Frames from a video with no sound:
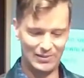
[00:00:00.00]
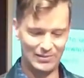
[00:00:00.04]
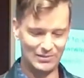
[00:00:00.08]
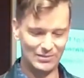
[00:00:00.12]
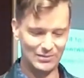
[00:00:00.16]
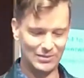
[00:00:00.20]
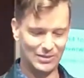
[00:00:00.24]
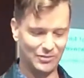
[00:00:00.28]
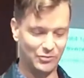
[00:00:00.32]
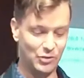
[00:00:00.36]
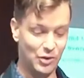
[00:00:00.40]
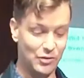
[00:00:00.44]

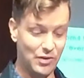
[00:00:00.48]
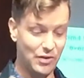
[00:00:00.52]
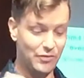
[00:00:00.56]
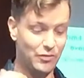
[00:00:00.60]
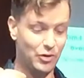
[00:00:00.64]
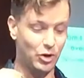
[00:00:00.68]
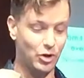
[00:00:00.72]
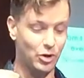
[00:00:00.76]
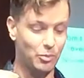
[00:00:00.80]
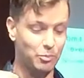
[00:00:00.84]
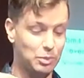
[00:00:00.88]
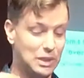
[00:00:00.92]
You've
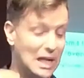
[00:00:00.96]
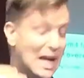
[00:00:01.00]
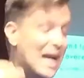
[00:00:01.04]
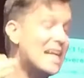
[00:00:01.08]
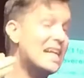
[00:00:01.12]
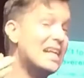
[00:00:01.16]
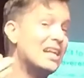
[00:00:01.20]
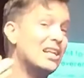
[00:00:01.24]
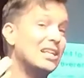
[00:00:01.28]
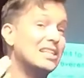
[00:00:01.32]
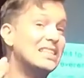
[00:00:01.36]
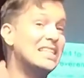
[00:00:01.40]
ever played
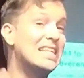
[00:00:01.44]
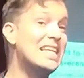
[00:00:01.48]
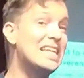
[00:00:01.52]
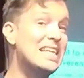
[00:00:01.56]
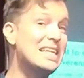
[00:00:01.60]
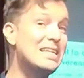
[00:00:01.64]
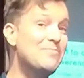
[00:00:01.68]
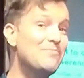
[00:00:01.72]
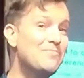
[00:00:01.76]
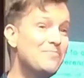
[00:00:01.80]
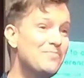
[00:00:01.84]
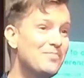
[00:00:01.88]
on a
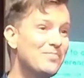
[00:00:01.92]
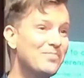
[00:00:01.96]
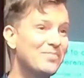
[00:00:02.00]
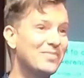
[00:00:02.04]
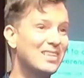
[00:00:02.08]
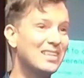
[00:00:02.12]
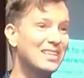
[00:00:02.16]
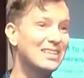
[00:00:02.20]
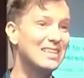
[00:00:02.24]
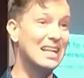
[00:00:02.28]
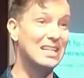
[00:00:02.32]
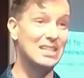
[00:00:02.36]
team
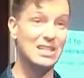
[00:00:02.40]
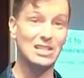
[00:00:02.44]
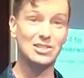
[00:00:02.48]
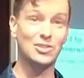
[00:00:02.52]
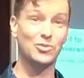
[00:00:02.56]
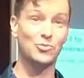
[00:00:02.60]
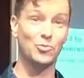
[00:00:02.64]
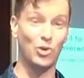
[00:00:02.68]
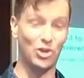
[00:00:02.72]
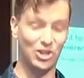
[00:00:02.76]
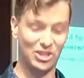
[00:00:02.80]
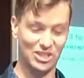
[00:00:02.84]
that doesn't
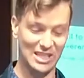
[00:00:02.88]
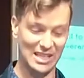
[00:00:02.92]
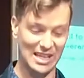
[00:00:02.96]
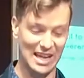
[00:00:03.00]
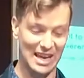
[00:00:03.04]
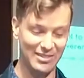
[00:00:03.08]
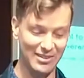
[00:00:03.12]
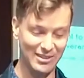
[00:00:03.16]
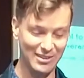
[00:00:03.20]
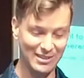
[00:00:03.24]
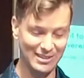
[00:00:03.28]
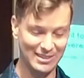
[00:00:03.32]
work
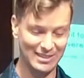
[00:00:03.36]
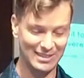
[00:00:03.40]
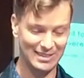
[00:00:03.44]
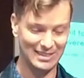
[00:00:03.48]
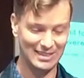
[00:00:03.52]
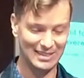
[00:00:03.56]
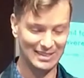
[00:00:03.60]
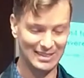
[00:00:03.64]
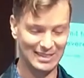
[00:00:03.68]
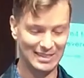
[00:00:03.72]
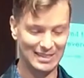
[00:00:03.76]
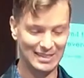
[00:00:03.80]
together,
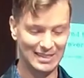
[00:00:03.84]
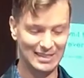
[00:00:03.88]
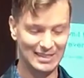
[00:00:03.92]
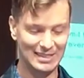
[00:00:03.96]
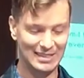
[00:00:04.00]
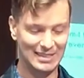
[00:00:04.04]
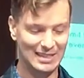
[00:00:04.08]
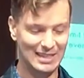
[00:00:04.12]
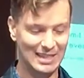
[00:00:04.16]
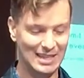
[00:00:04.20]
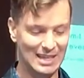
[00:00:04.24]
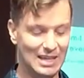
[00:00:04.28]

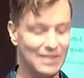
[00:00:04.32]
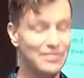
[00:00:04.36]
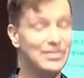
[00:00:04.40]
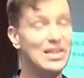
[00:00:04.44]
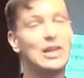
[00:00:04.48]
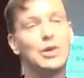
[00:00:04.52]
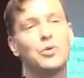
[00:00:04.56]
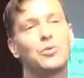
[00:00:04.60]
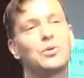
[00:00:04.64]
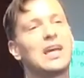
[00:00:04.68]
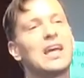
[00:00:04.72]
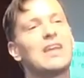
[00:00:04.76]
they
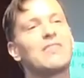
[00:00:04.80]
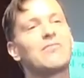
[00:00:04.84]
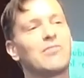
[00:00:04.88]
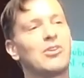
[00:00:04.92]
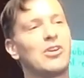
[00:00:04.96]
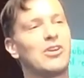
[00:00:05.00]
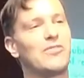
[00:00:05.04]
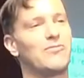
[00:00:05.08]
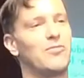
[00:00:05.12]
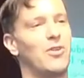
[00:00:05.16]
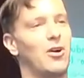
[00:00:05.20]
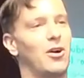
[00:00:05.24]
don't get very
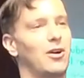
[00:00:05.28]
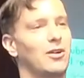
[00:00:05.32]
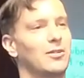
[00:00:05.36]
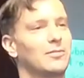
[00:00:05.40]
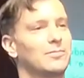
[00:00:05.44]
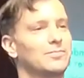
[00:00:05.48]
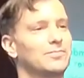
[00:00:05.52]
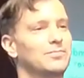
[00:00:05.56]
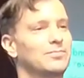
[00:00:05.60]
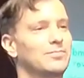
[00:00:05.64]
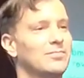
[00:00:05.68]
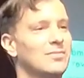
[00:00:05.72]
far.
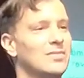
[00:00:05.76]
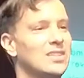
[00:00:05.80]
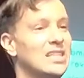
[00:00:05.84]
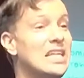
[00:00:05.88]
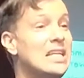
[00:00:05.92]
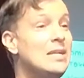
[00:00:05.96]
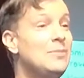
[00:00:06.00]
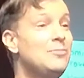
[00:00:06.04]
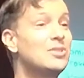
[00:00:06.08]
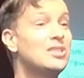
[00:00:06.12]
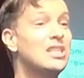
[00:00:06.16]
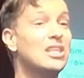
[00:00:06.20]

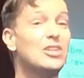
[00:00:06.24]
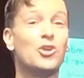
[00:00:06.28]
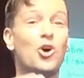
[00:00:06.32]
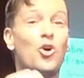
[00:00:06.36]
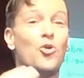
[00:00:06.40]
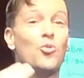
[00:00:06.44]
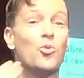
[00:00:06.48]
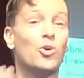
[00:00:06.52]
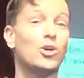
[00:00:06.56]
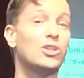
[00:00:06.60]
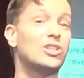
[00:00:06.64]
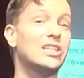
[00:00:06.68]
Teams that don't
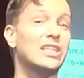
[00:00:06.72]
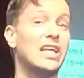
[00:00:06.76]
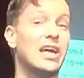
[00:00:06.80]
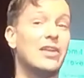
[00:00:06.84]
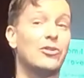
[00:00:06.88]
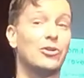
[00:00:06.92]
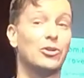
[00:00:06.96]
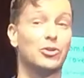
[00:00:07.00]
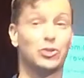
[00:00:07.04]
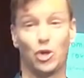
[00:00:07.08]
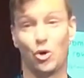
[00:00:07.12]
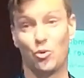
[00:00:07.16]
work together
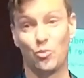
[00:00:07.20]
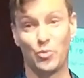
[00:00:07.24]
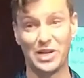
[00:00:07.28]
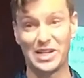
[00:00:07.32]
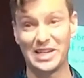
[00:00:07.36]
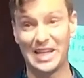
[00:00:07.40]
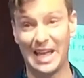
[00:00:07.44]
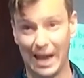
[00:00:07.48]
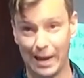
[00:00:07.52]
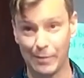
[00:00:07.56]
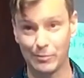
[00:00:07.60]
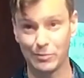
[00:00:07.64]
don't win
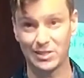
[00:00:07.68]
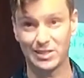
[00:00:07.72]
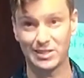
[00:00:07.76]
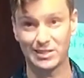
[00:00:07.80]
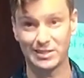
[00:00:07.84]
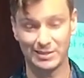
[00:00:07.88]
games.